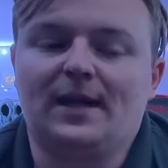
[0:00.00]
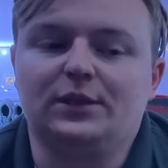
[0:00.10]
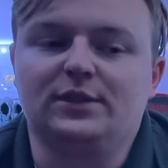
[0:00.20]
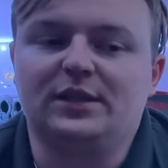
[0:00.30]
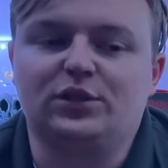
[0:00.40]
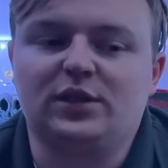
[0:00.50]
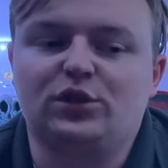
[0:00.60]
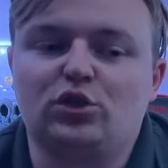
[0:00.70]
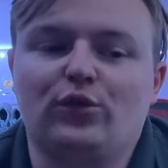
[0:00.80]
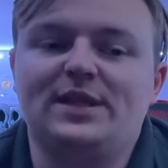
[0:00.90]
It's
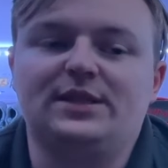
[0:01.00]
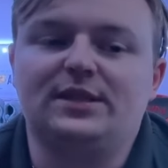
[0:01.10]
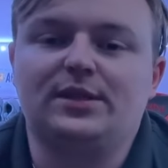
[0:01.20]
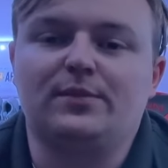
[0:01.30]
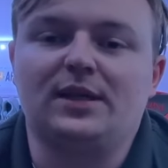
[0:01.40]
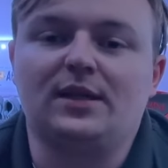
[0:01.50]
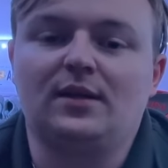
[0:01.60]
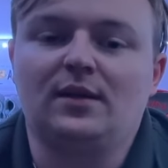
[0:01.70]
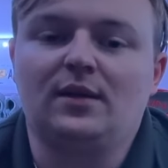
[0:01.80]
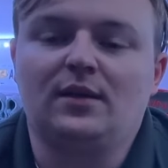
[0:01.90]
crazy to me.
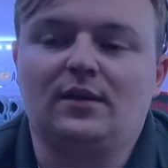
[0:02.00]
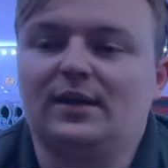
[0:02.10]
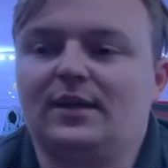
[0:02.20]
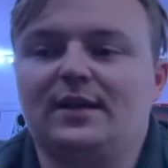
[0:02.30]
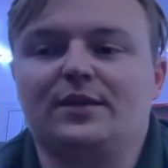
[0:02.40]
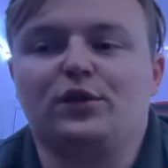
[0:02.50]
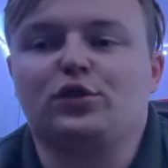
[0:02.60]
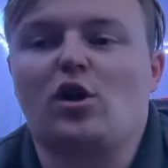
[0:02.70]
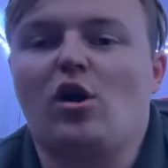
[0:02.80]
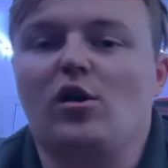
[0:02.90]
Like, again, there's
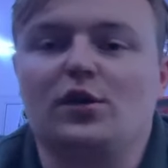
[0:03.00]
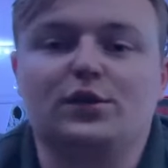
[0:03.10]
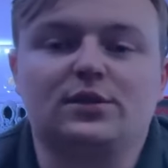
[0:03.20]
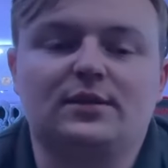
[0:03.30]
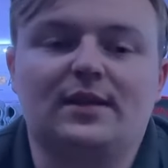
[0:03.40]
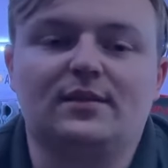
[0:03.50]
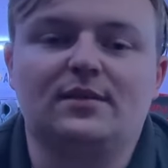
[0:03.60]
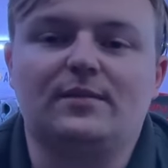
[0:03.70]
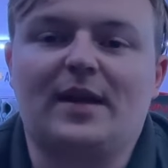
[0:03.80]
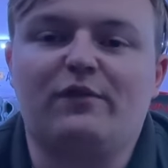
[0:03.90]
cars that
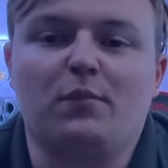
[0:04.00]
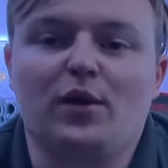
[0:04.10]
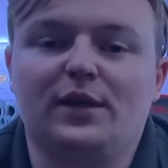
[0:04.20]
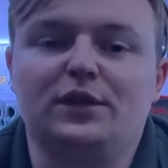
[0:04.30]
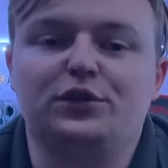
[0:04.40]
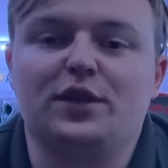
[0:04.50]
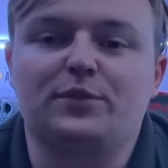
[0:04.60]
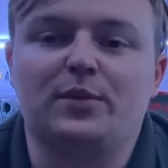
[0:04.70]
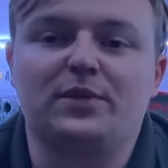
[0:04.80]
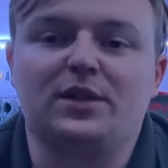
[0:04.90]
have market
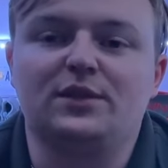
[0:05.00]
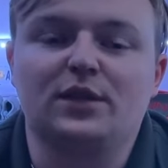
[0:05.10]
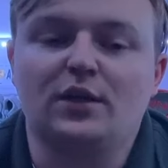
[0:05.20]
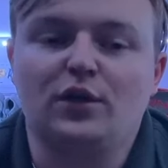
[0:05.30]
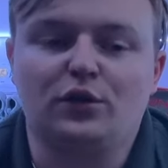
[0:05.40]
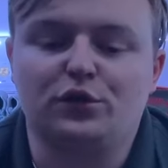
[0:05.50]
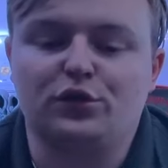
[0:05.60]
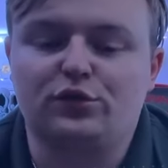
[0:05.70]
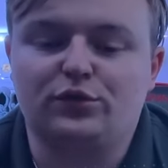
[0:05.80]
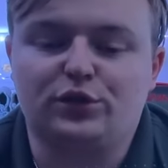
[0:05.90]
adjustment because
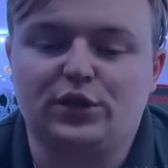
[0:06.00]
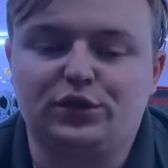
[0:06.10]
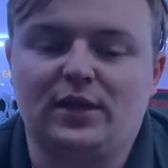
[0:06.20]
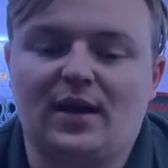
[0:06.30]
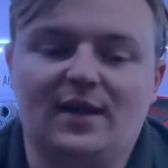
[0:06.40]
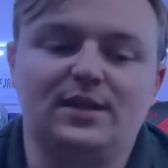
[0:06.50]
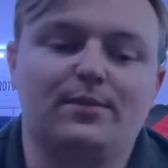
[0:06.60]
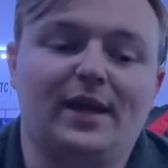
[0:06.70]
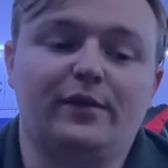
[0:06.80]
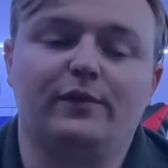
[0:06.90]
there's such a high
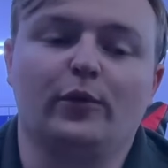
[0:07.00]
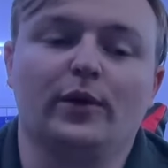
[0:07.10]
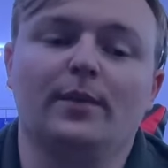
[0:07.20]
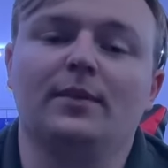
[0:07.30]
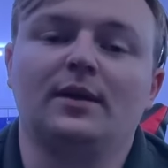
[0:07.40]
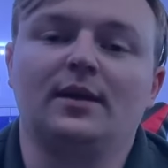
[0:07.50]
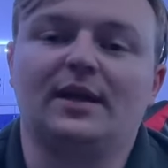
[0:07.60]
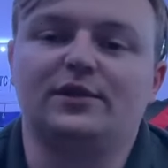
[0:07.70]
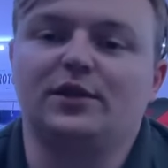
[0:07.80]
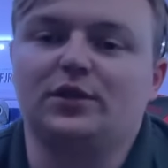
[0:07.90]
demand for them
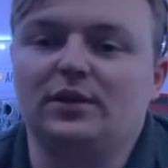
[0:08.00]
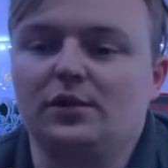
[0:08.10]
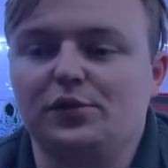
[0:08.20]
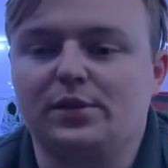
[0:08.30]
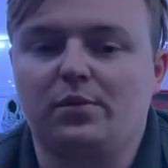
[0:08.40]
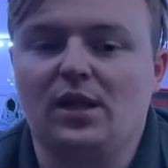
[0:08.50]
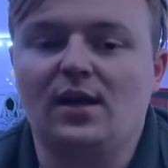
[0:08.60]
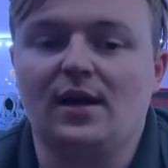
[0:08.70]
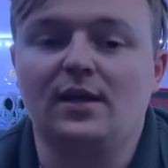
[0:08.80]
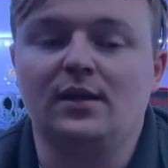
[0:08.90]
and such a little
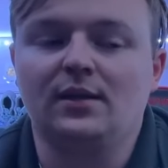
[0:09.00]
supply.